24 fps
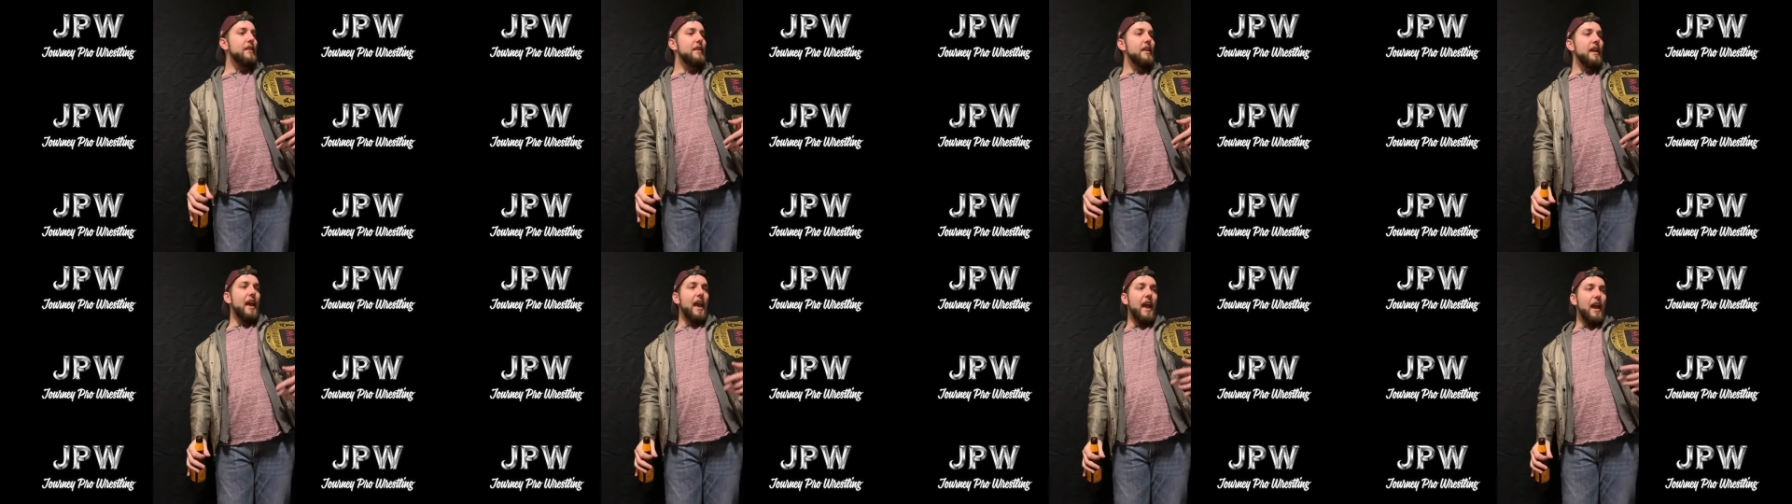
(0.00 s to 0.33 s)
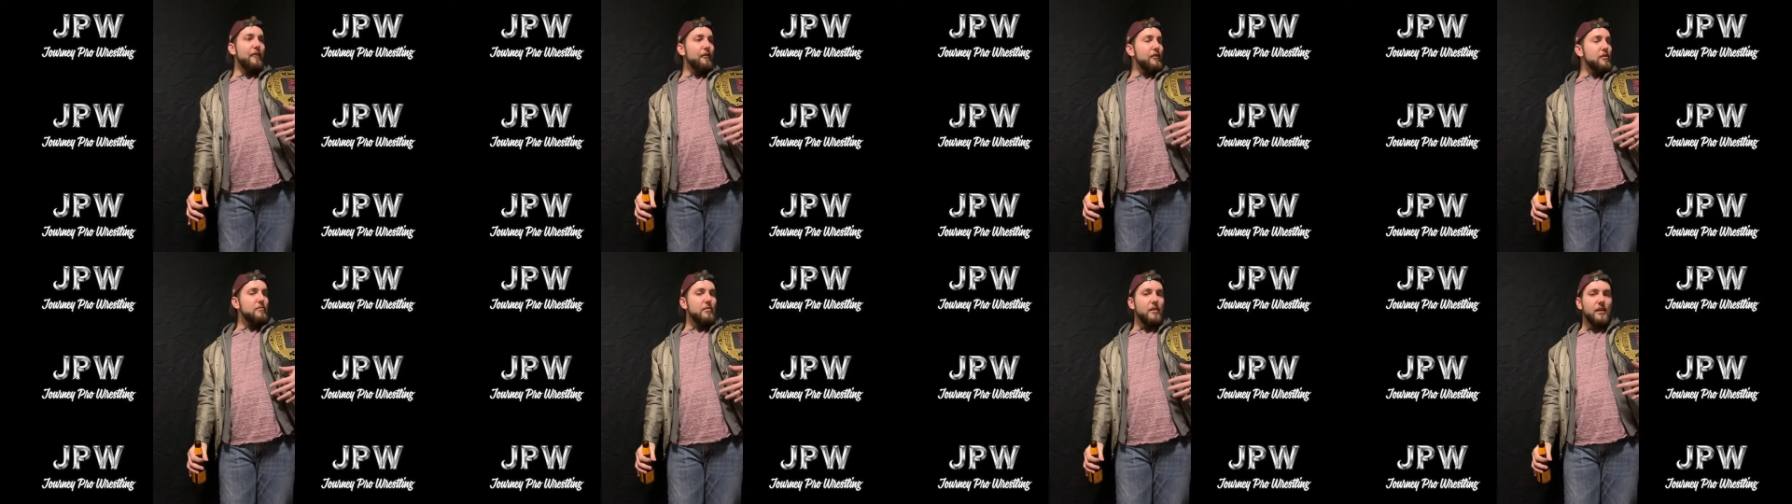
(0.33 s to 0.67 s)

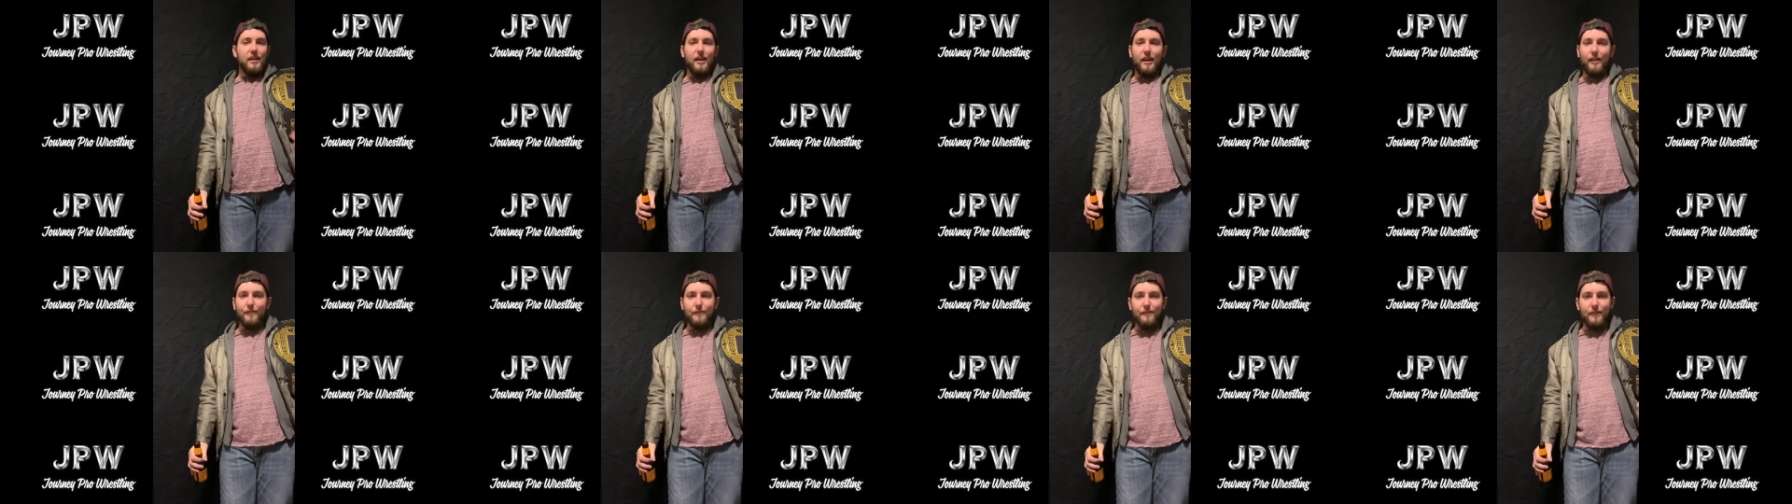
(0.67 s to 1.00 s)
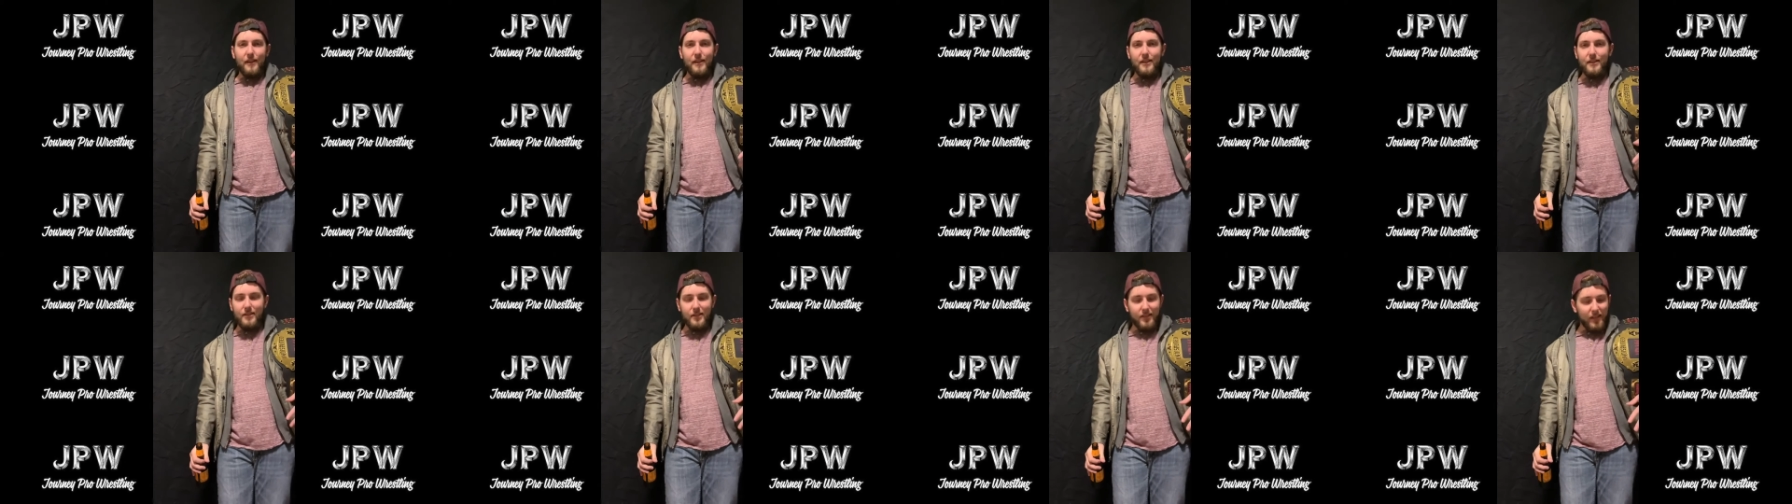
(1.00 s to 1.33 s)
Everybody I've
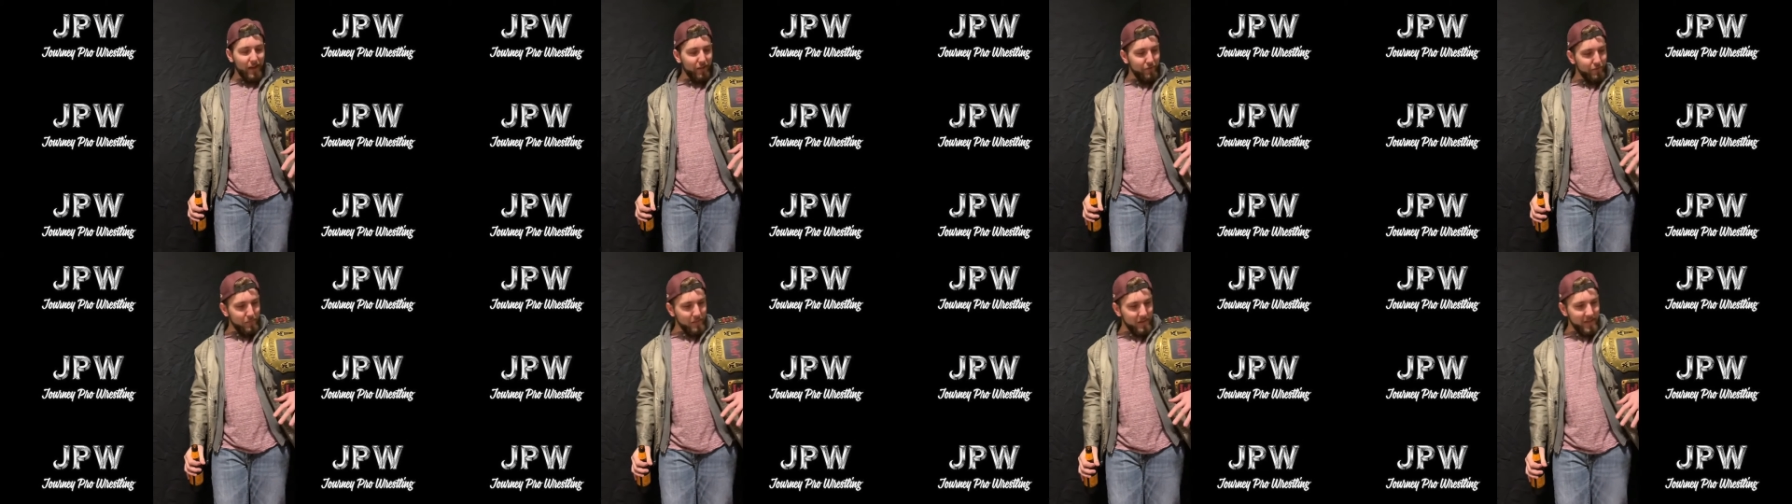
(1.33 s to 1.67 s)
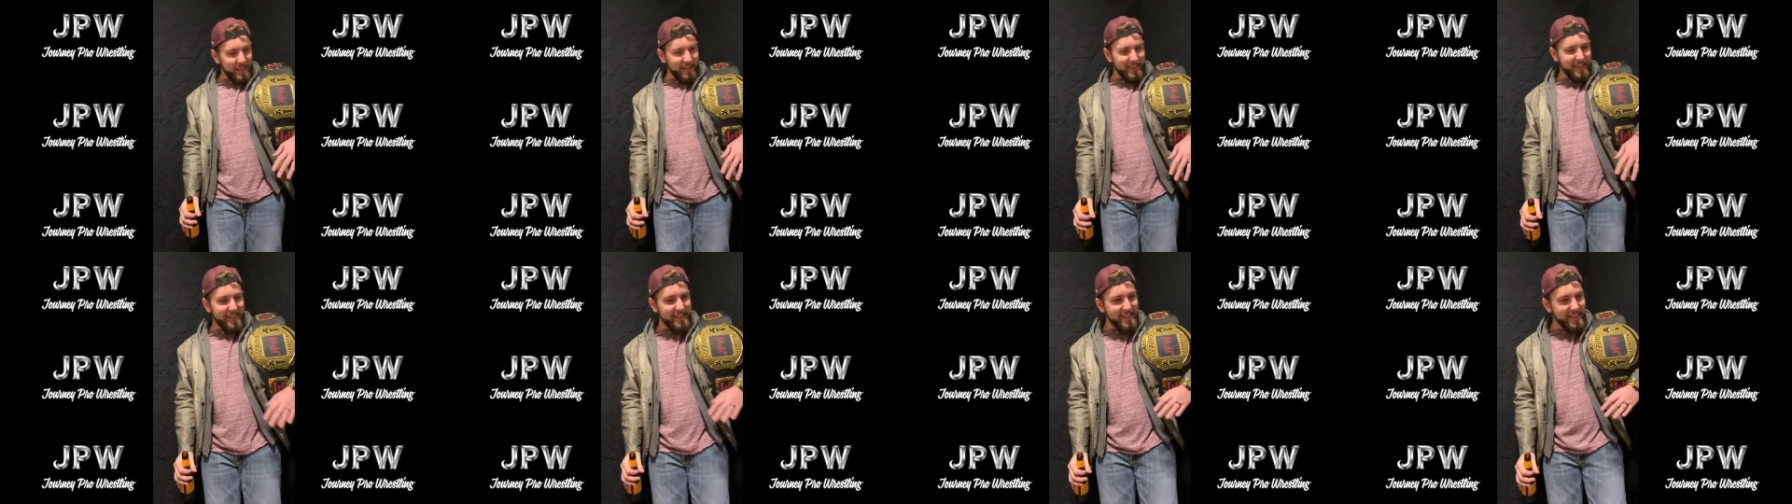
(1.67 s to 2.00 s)
faced, I've
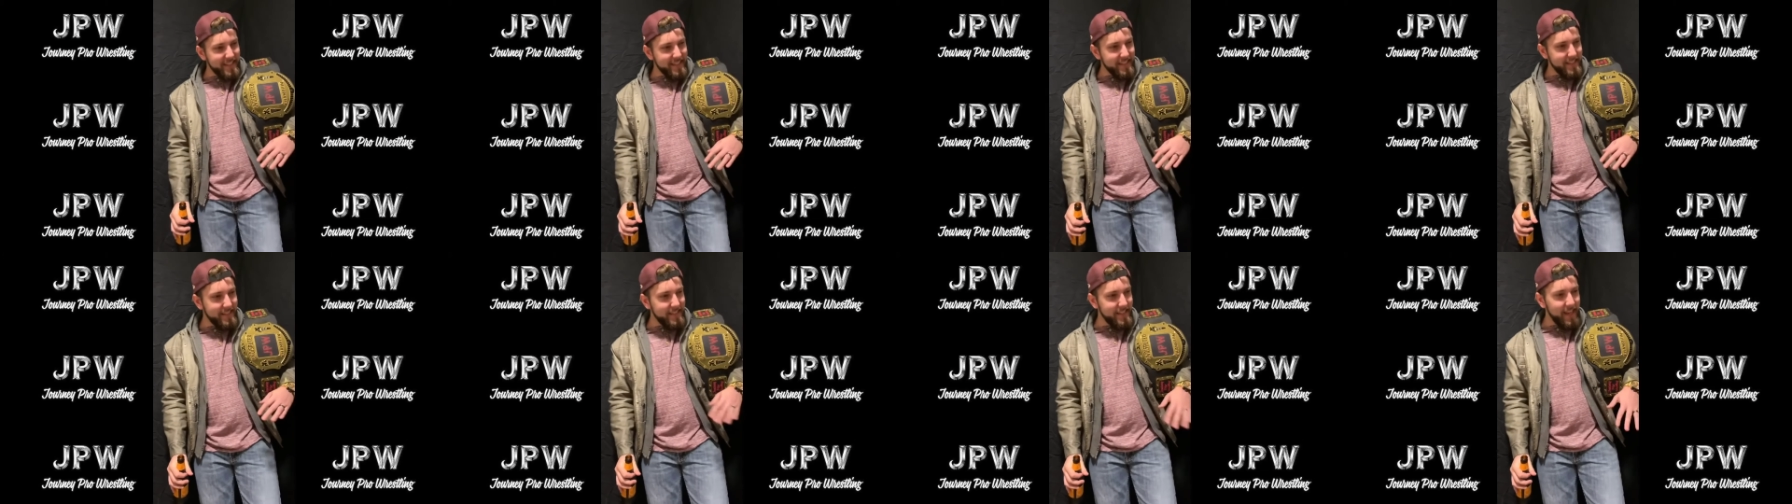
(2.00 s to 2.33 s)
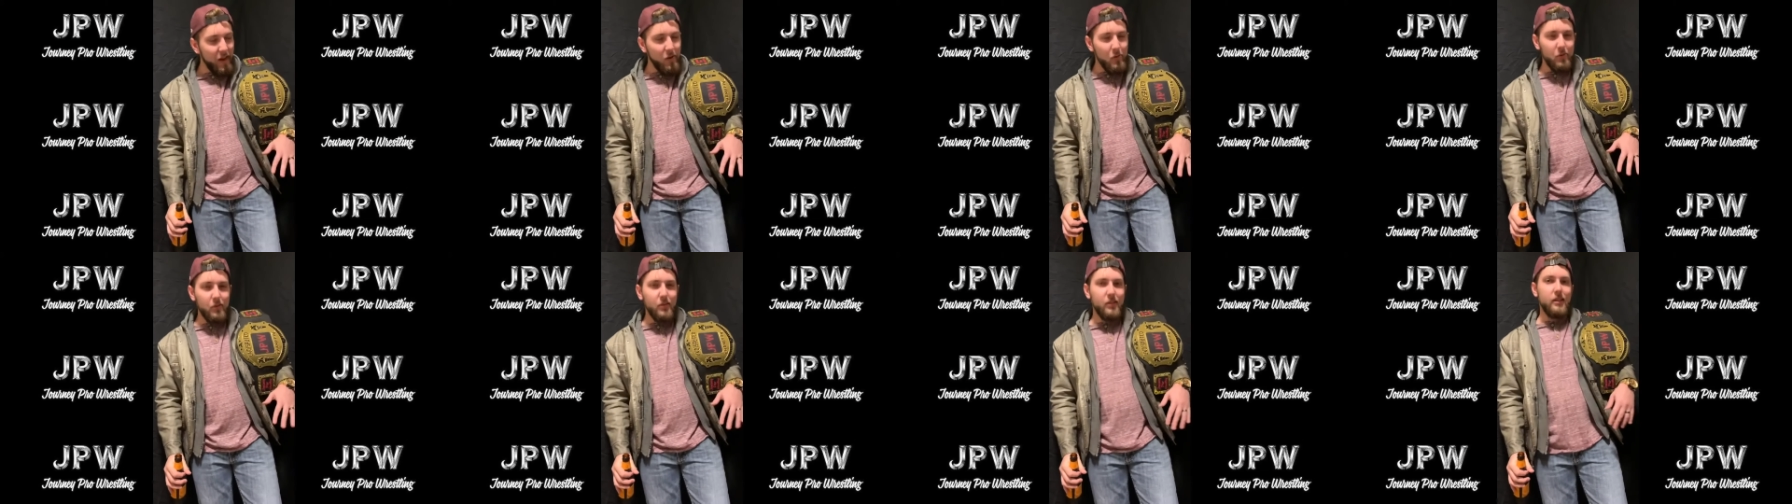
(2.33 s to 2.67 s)
beaten
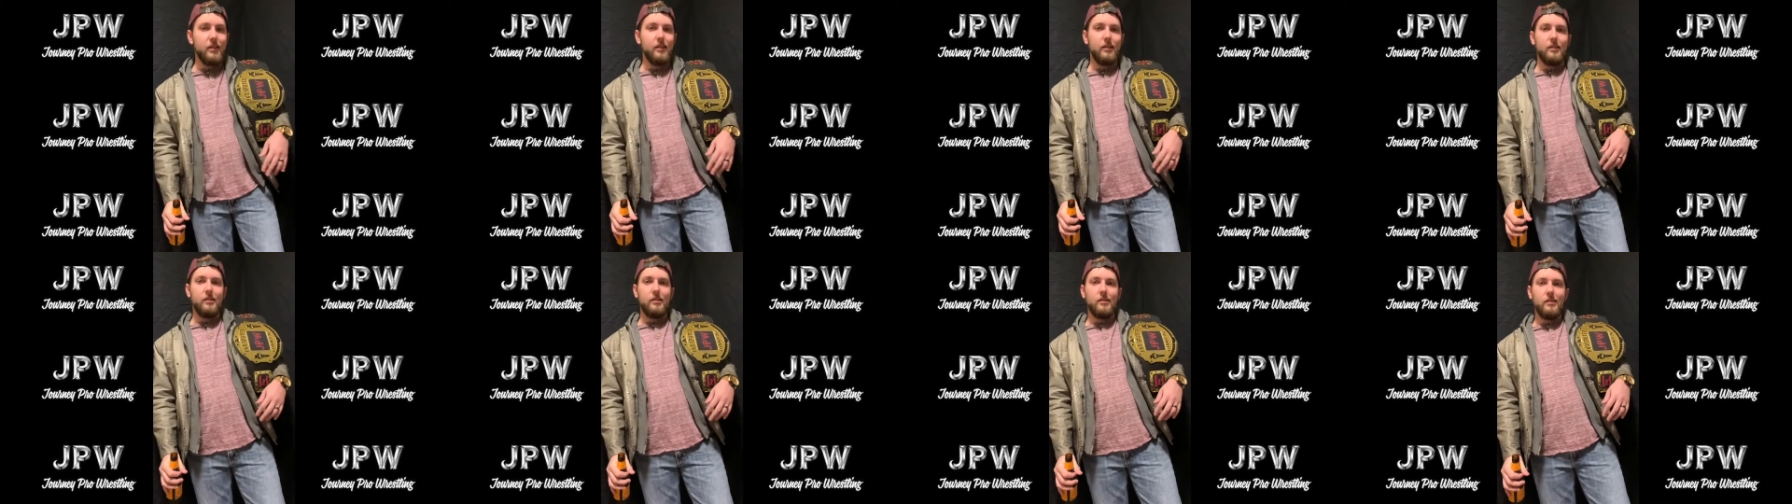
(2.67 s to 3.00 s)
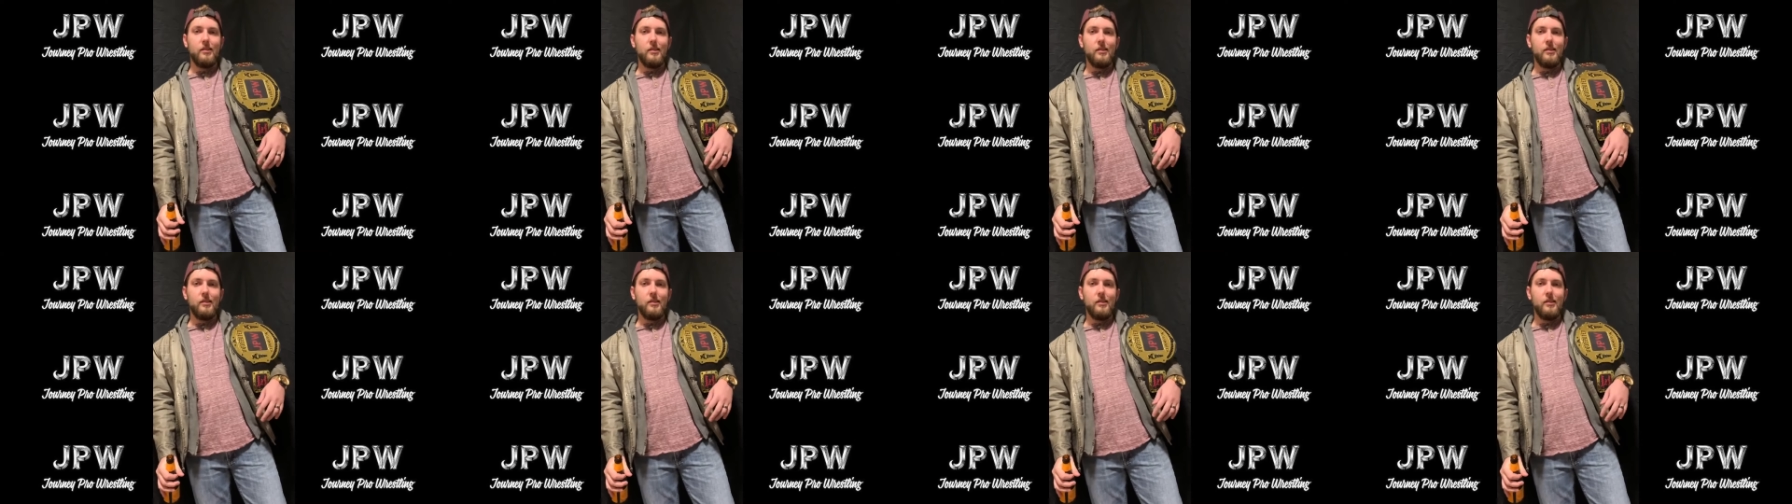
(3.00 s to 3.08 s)
soundly.